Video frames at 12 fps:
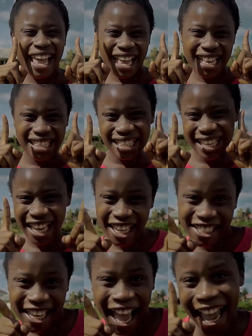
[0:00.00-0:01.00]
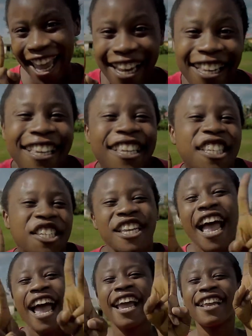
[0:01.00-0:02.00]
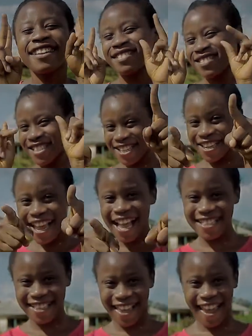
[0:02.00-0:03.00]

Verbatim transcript: S H I N E Shine. See you guys.